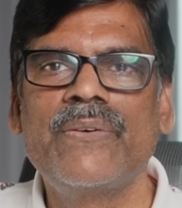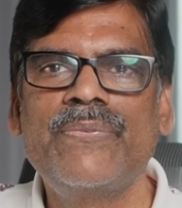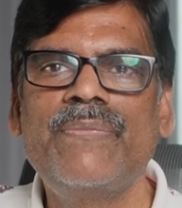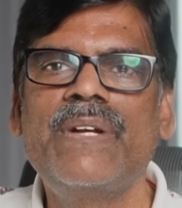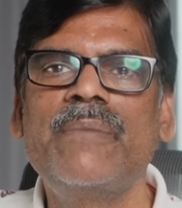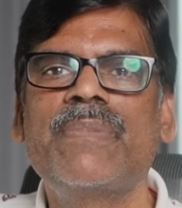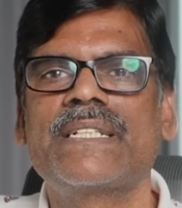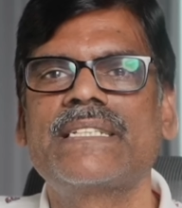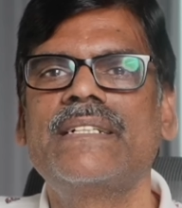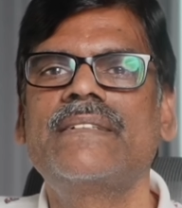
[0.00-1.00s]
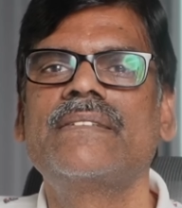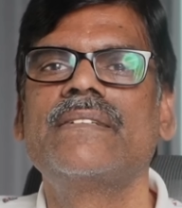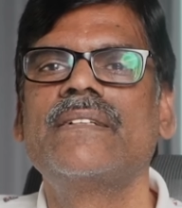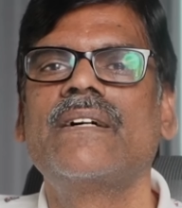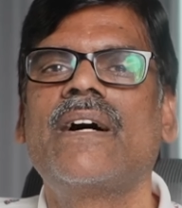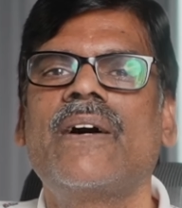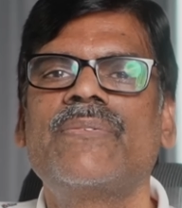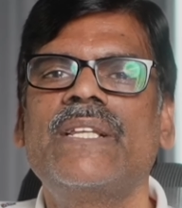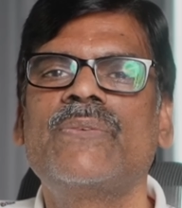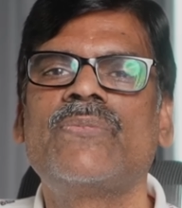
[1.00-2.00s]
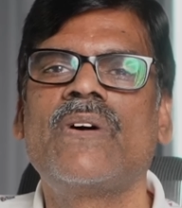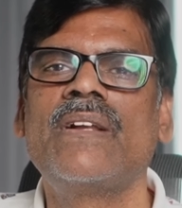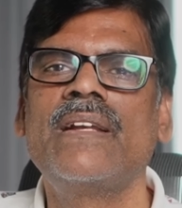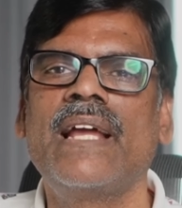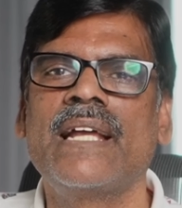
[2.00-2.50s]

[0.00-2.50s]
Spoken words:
50% of the fall